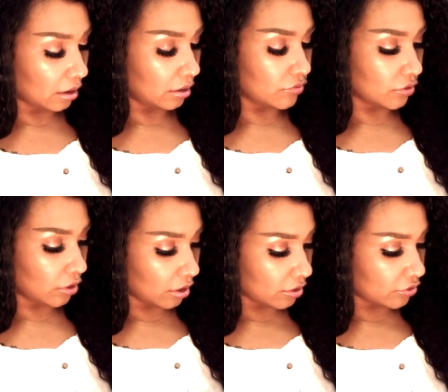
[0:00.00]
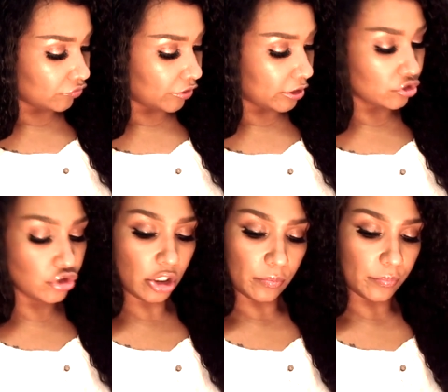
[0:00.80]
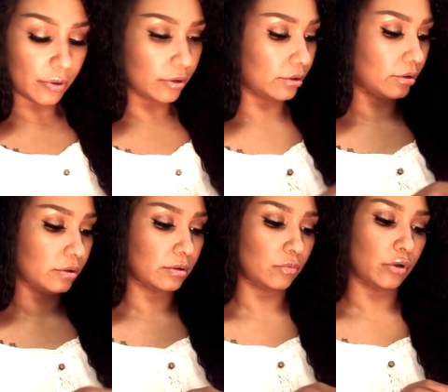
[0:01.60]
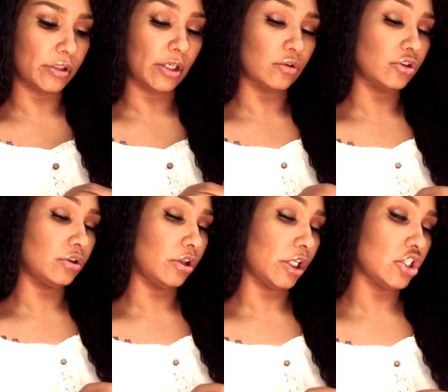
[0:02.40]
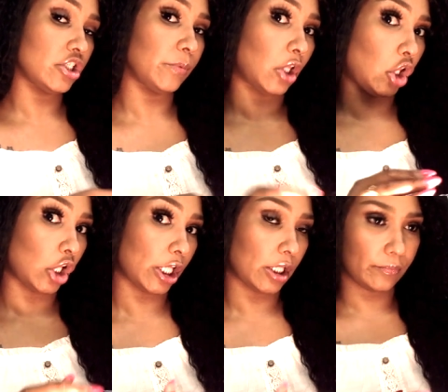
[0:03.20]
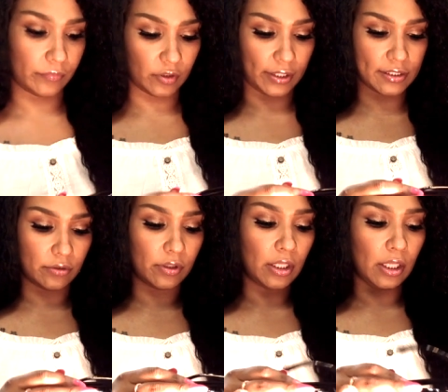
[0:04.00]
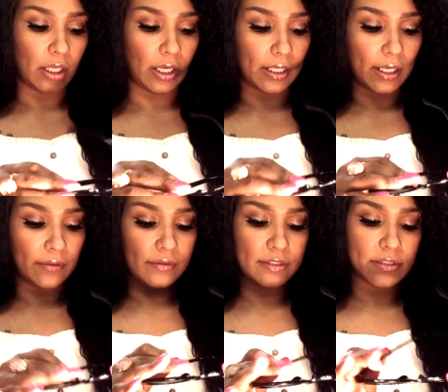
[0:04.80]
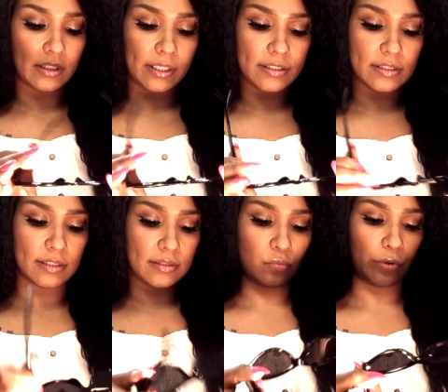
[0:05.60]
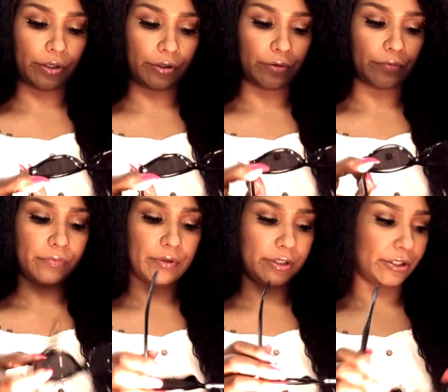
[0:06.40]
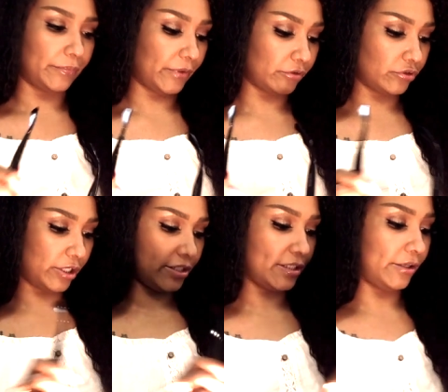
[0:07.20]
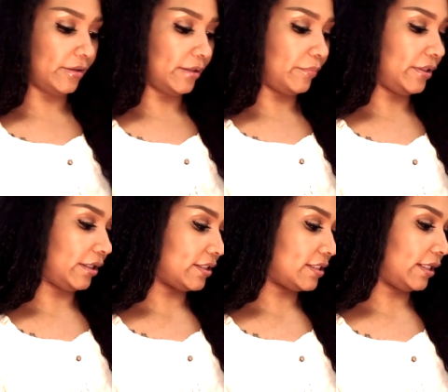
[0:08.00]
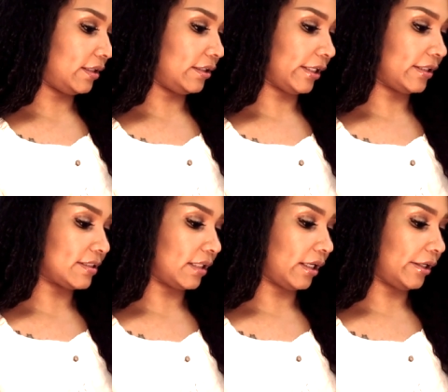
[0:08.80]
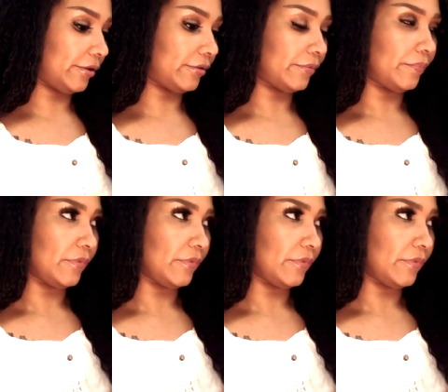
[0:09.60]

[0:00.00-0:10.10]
These are not very cheap. Well, they don't, they're not cheap looking. Okay, so I got these glasses as well. Um, I was trying to stay on that Beyonce looking style.